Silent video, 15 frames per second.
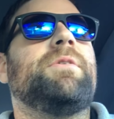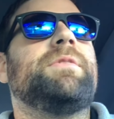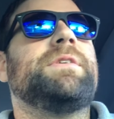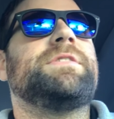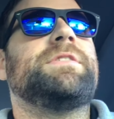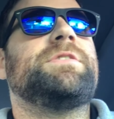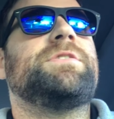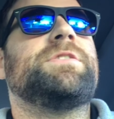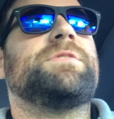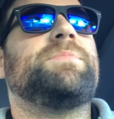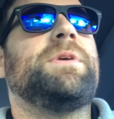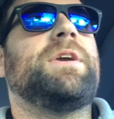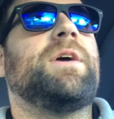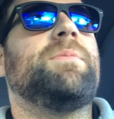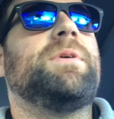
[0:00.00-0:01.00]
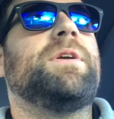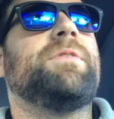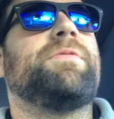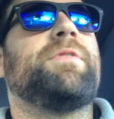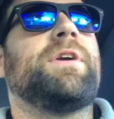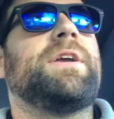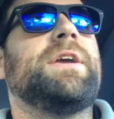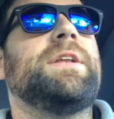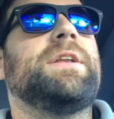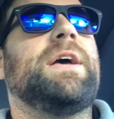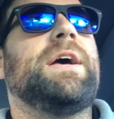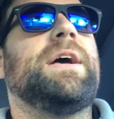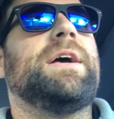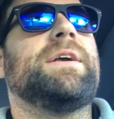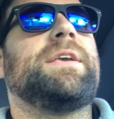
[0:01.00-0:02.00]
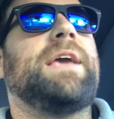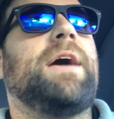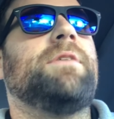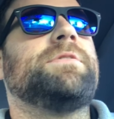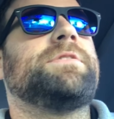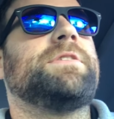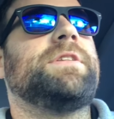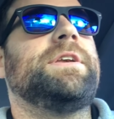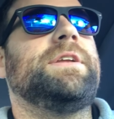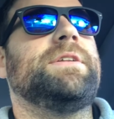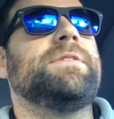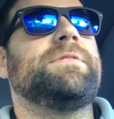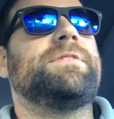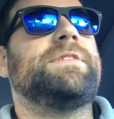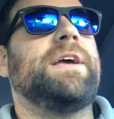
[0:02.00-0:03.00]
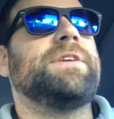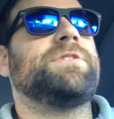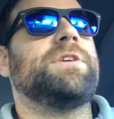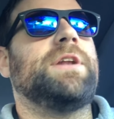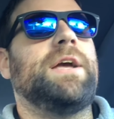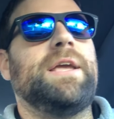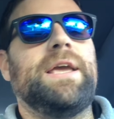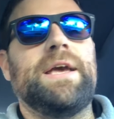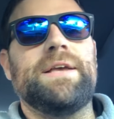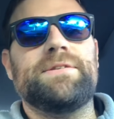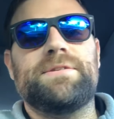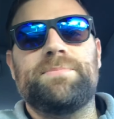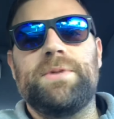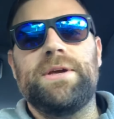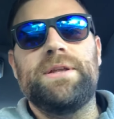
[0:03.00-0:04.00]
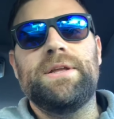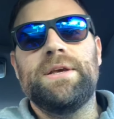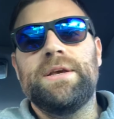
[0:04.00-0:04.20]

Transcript: This is just becoming a freaking uh, counseling session, I guess. But